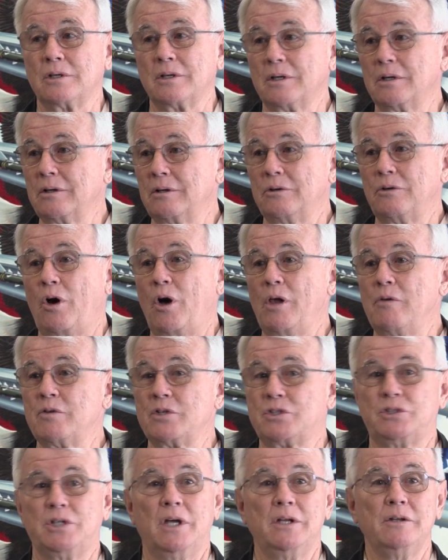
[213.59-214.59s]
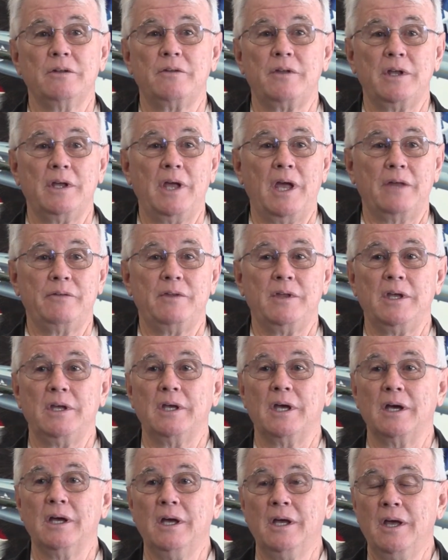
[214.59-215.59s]
all of a sudden
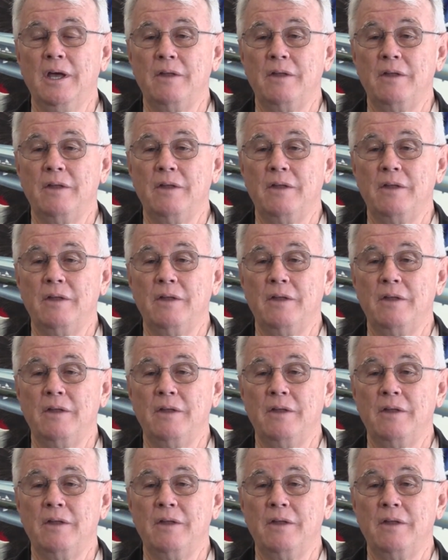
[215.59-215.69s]
the